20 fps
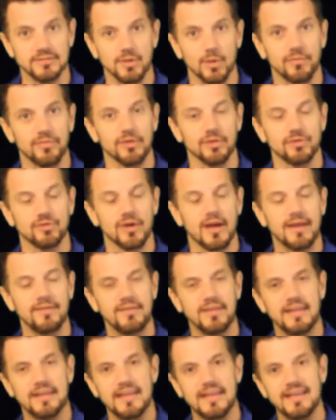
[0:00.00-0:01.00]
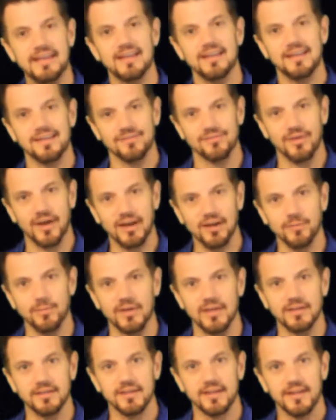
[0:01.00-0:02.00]
So if they're driving in an
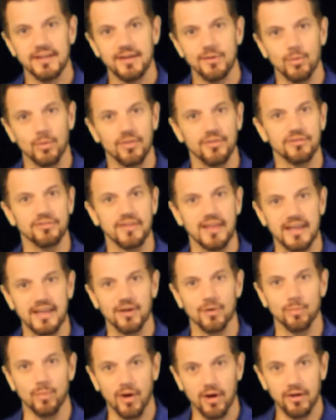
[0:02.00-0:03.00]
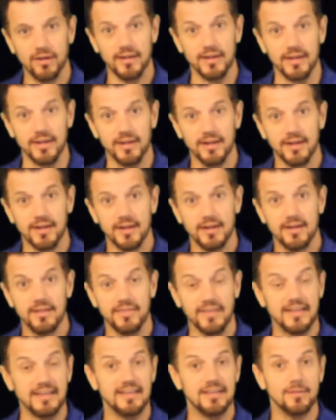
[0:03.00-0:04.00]
environment where there's angle parking,
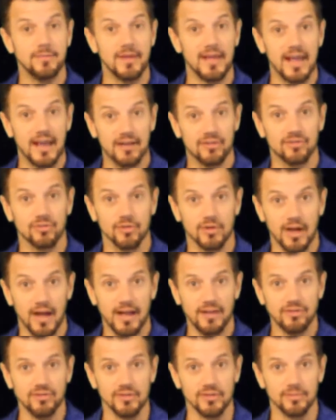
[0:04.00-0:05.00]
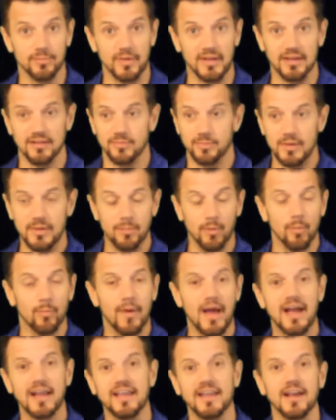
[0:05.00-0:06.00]
they need to be extra cautious because people
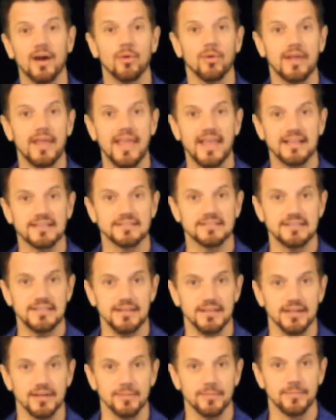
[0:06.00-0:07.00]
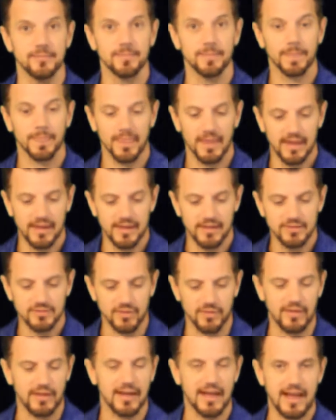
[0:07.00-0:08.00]
backing out can't see them.
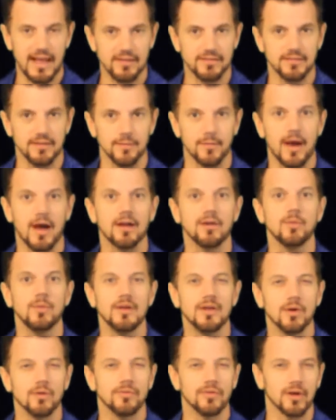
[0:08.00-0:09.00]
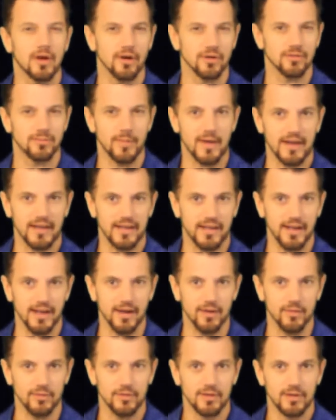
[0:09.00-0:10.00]
So then I ask them, how do we know if a car is backing
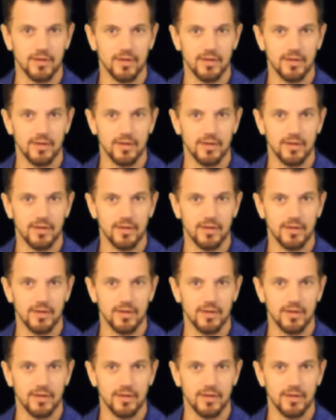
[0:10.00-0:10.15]
out?